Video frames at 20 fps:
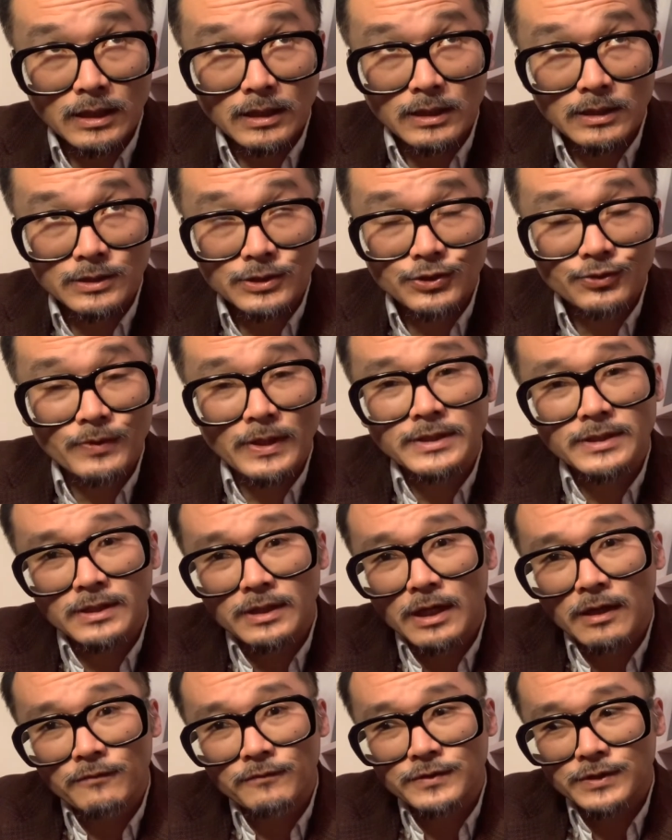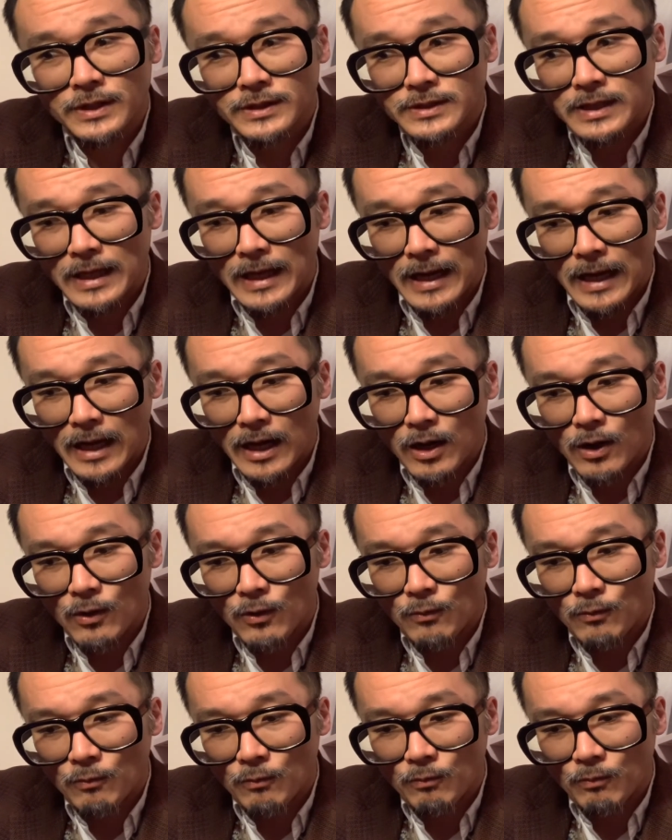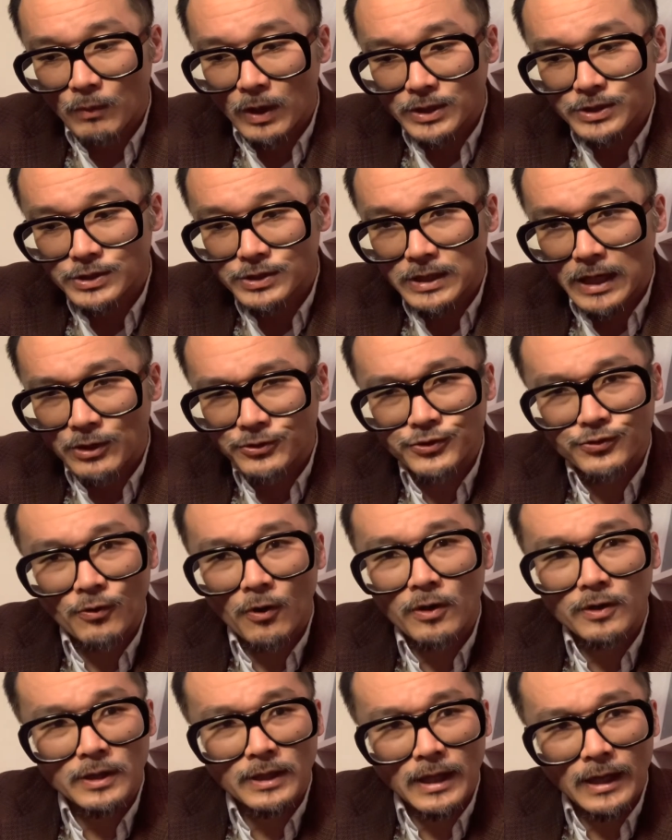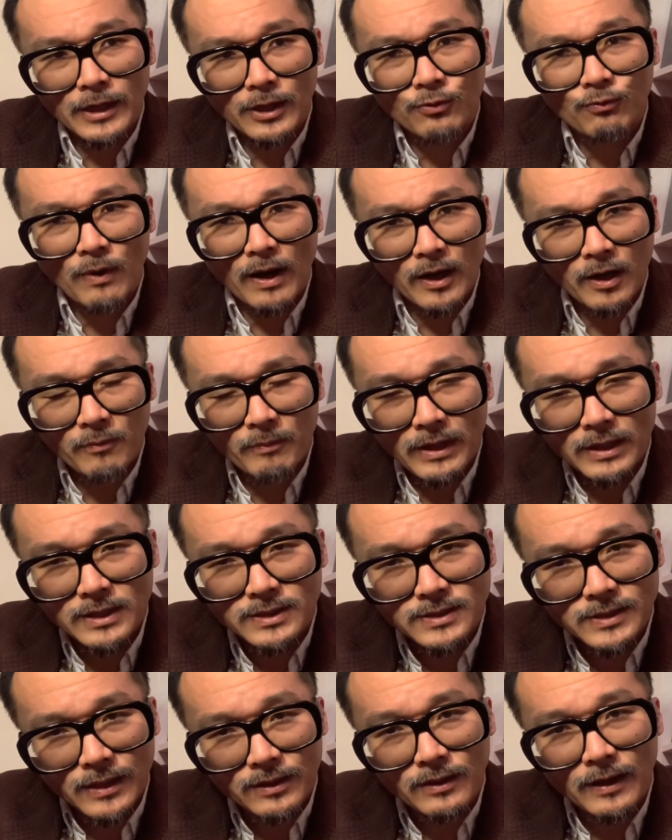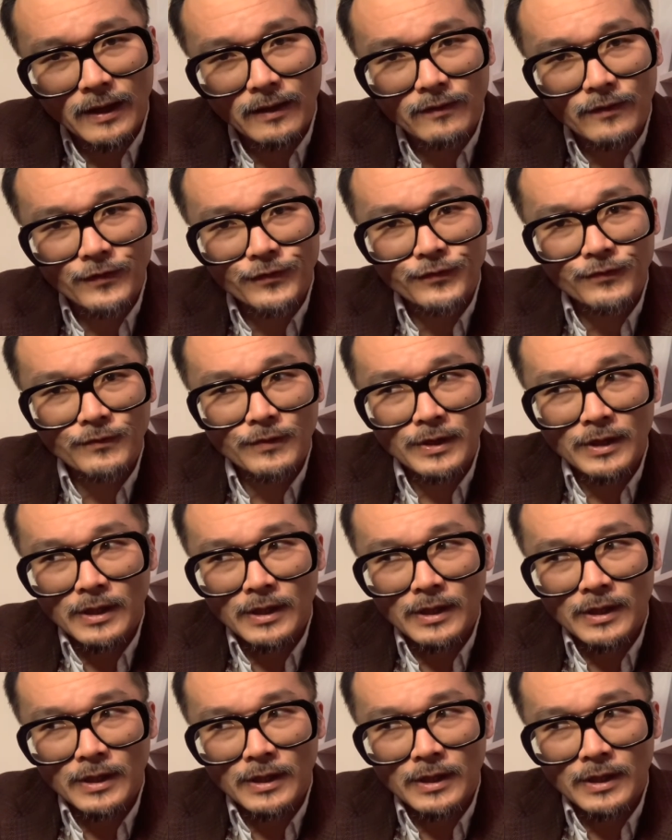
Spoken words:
stress enough just how strongly I can recommend a set like this.